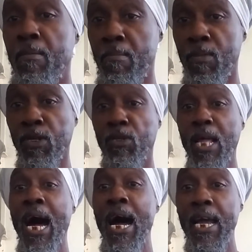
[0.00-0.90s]
But
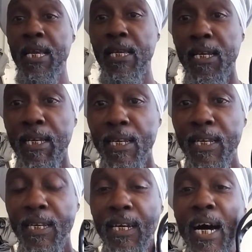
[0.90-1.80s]
I
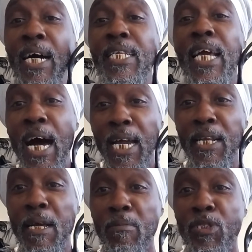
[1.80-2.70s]
and the
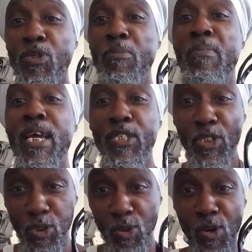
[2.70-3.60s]
IDM should make
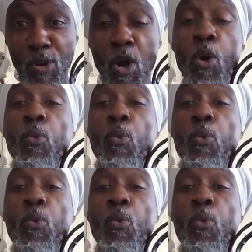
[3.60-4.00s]
sure